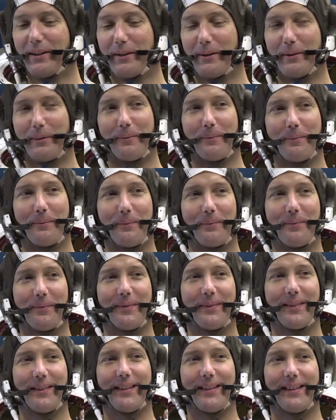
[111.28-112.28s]
French
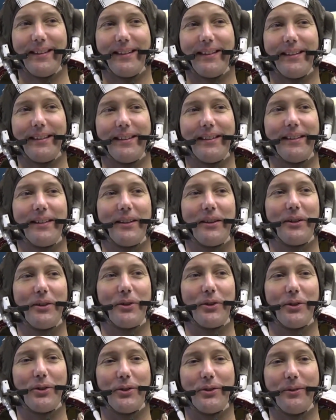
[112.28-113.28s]
astronaut Thomas
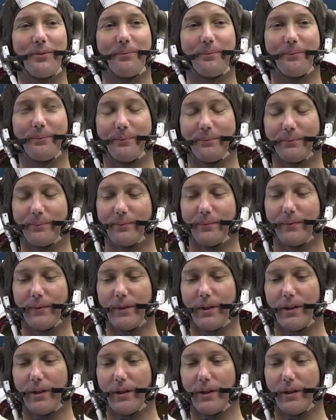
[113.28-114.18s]
Pesquet will become the first